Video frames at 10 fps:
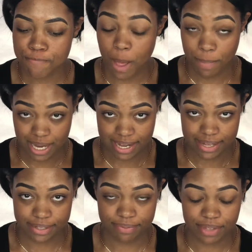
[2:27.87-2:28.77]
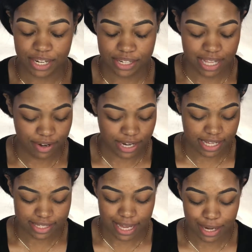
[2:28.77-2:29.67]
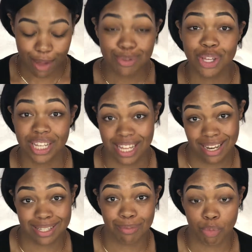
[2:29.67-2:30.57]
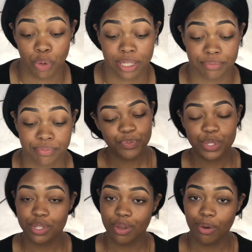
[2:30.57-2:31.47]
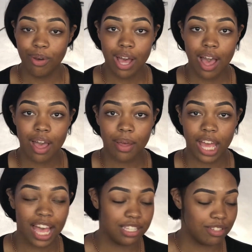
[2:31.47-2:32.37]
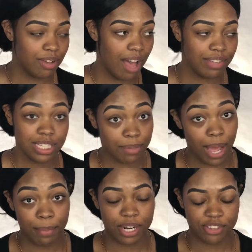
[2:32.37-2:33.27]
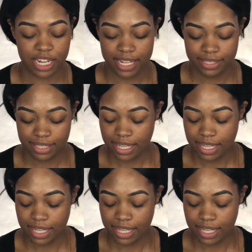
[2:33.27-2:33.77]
A bandana. There it is. I was gonna get it at some point. So, as you obviously my eyebrows are done.